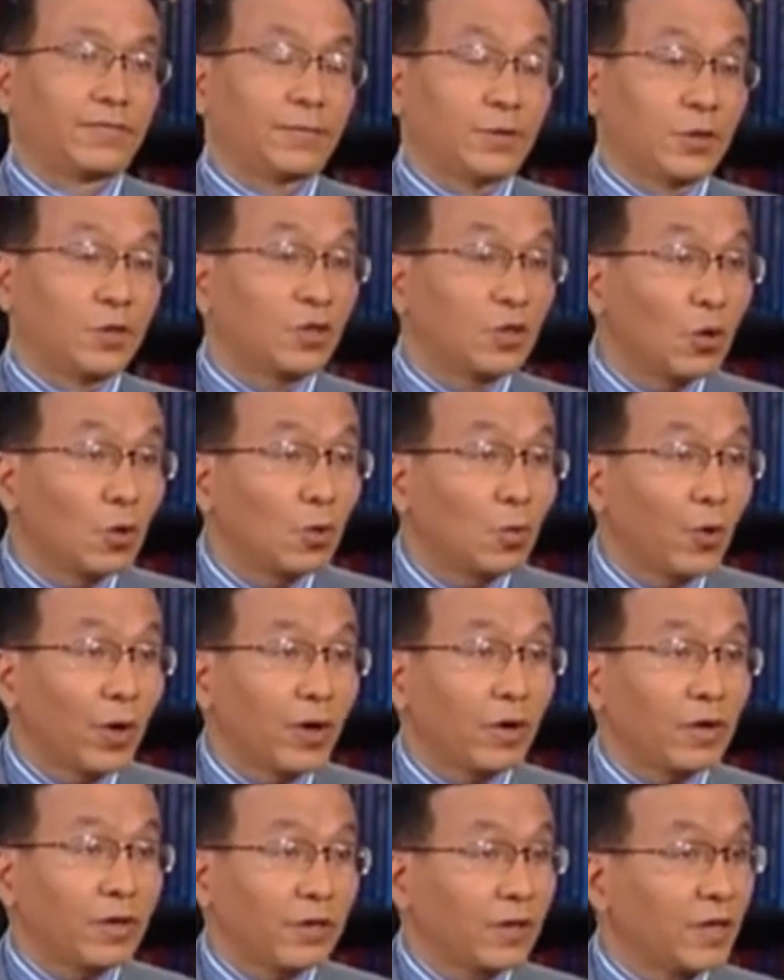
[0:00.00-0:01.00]

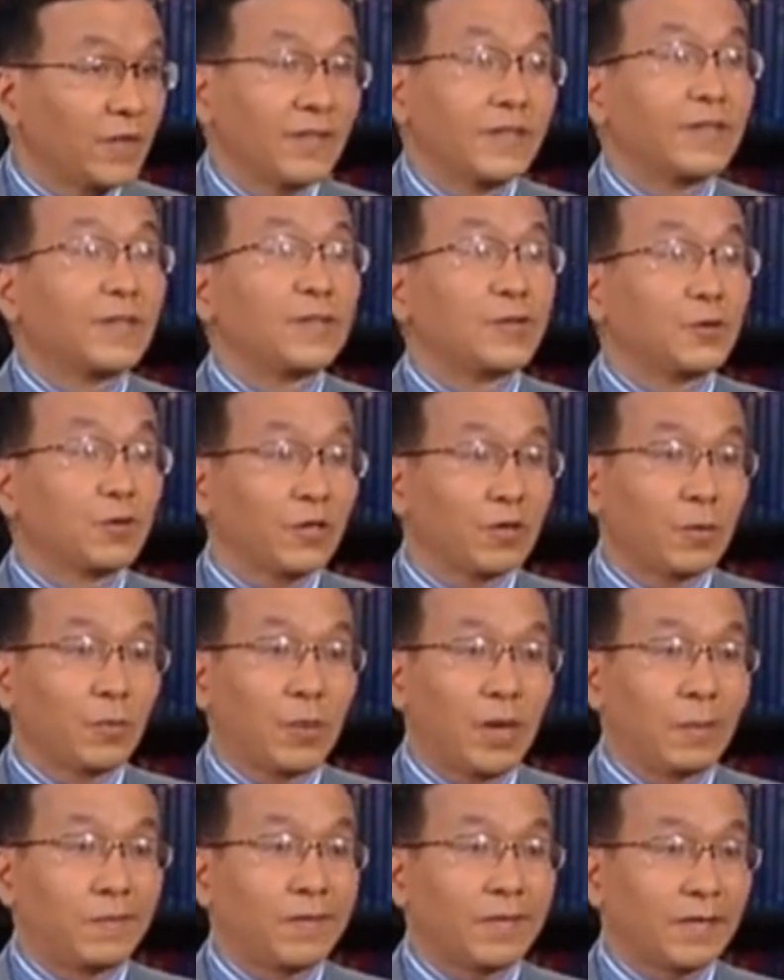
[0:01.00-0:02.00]
Investors flocked to
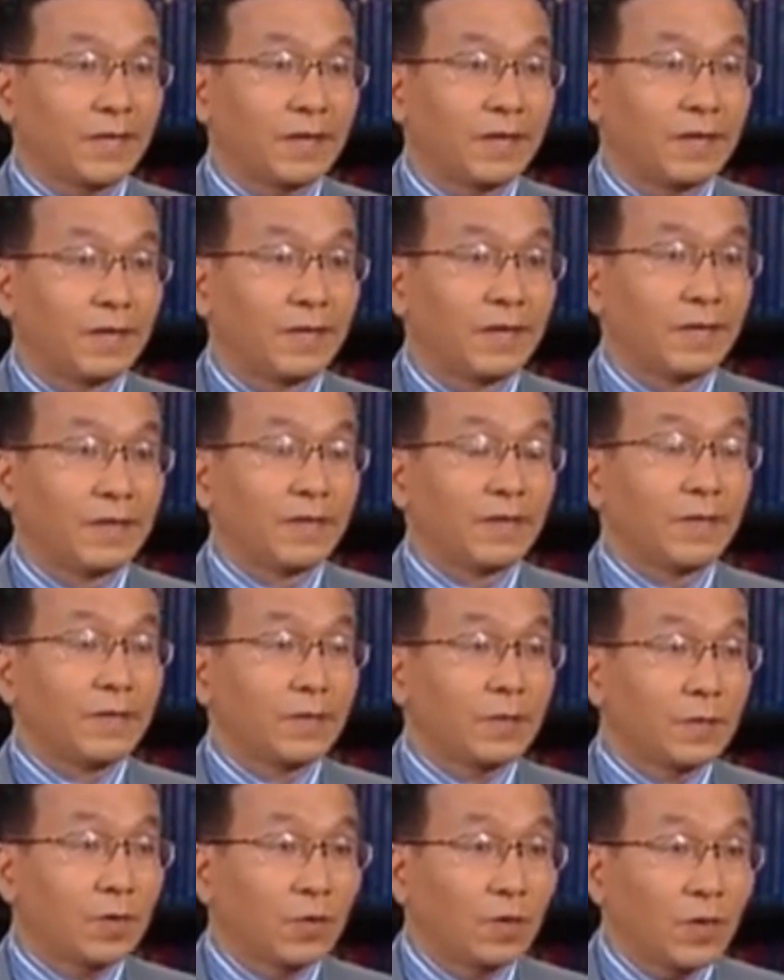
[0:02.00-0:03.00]
him, but his
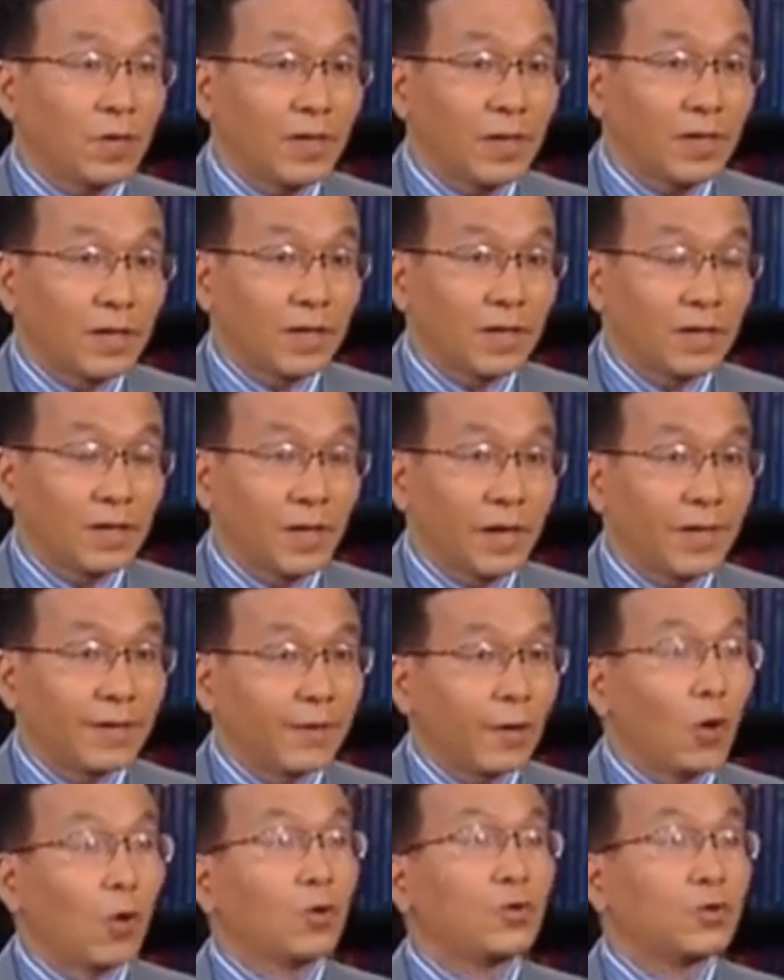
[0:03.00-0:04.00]
trading was
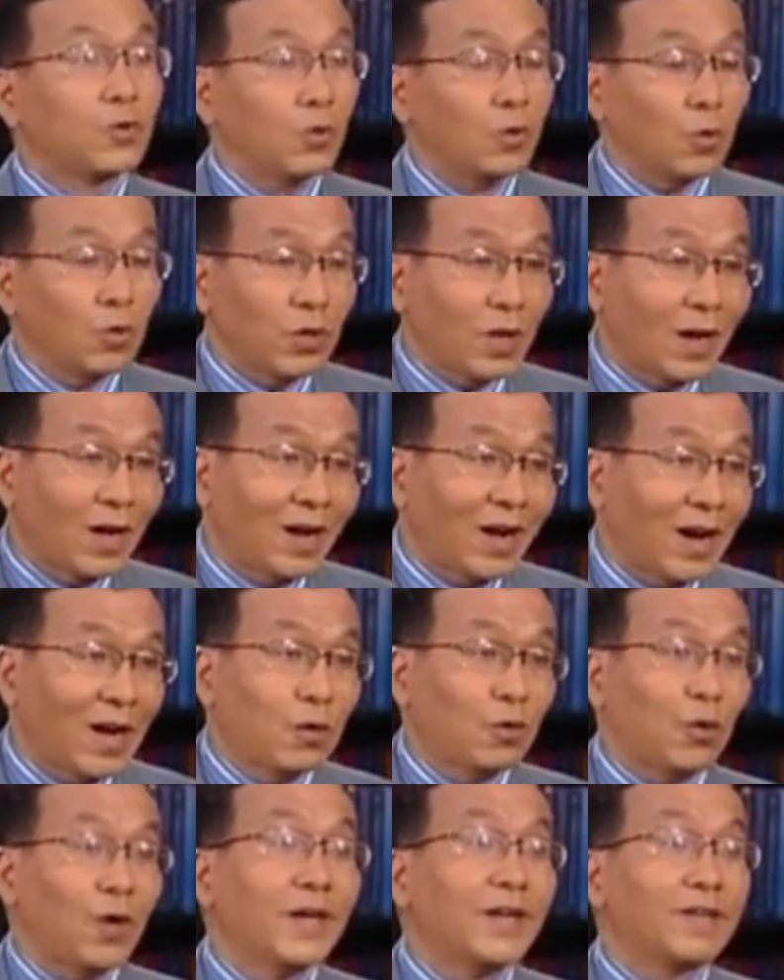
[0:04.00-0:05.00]
interrupted after one
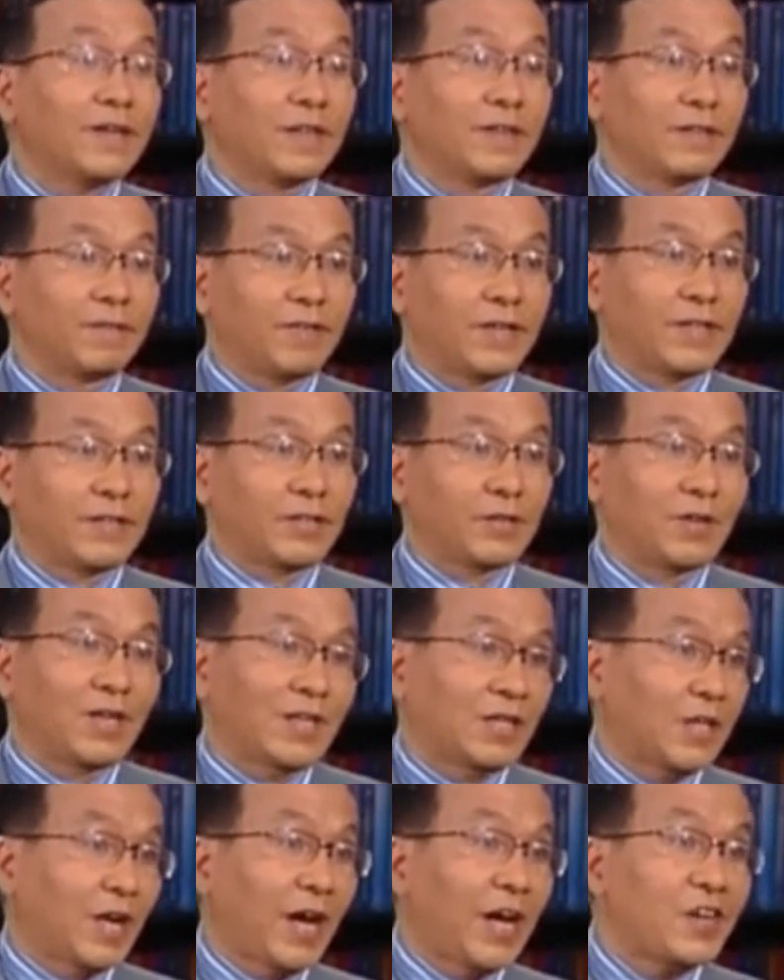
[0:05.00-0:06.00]
year due to
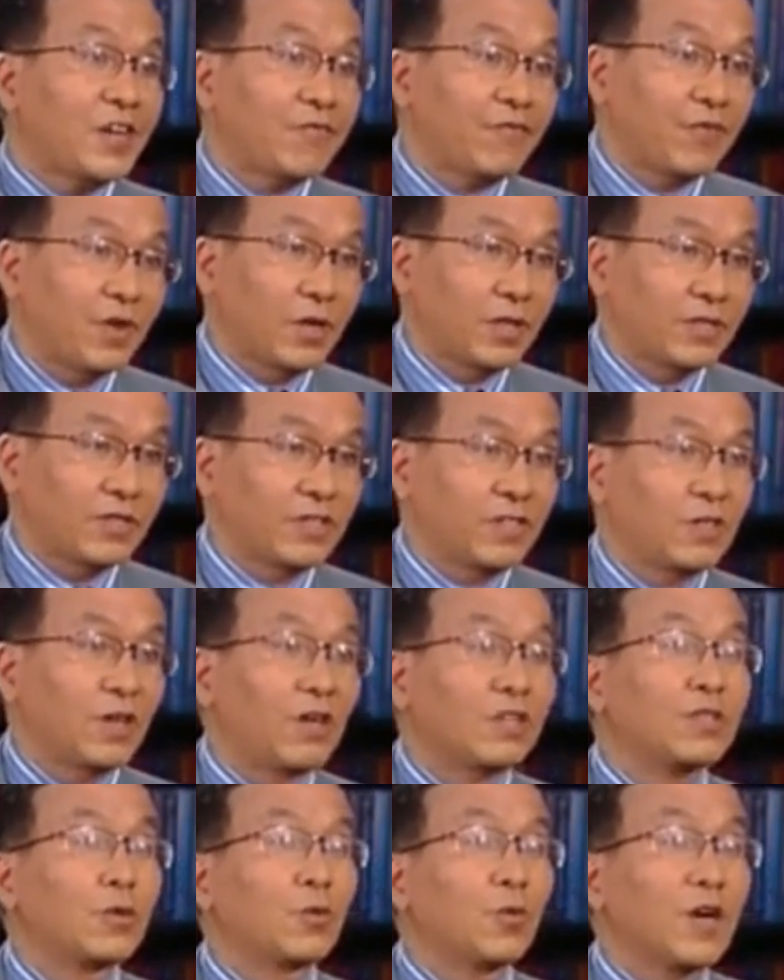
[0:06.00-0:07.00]
bank
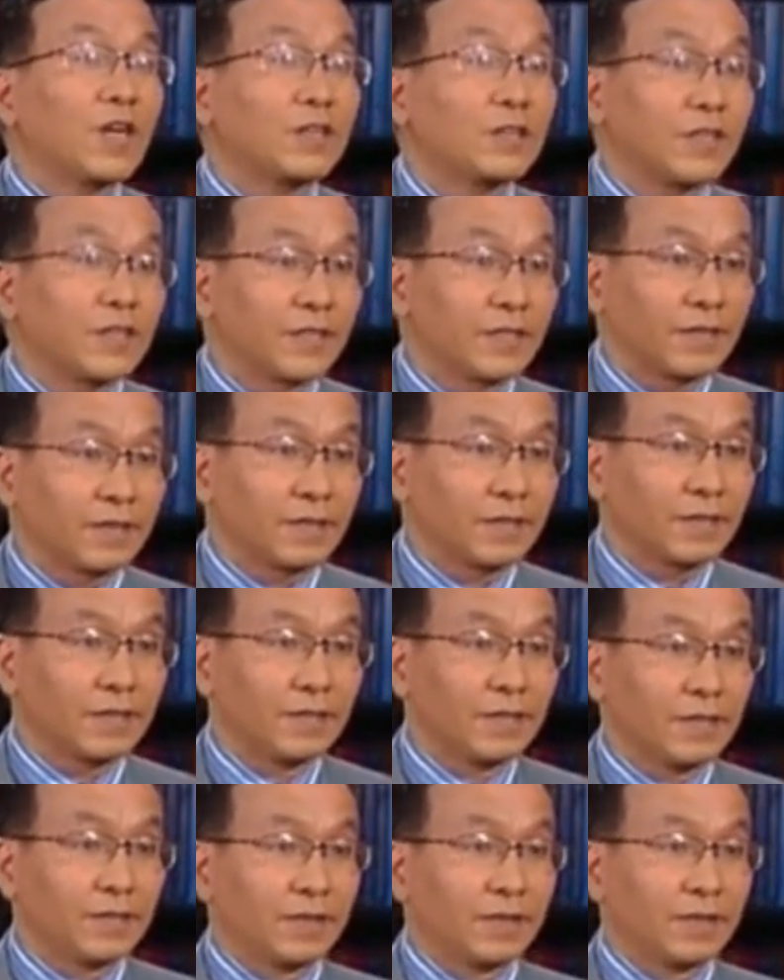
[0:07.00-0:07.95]
intentional restrictions.